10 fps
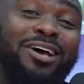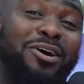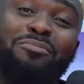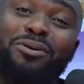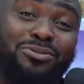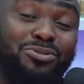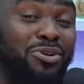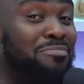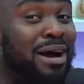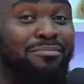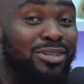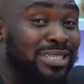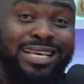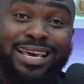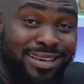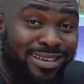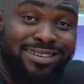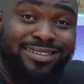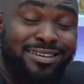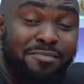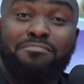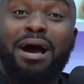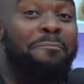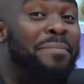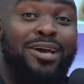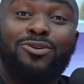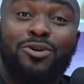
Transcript: your bottle. Tori ma moti, ma beyo,